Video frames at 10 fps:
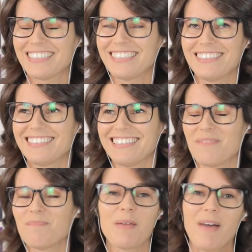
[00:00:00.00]
It's
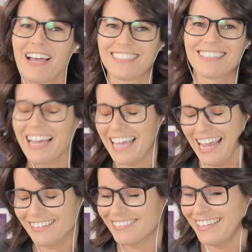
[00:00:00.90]
my mind. I
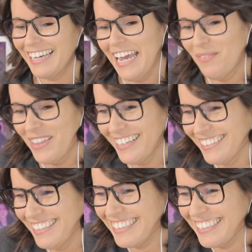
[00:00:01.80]
can't with it.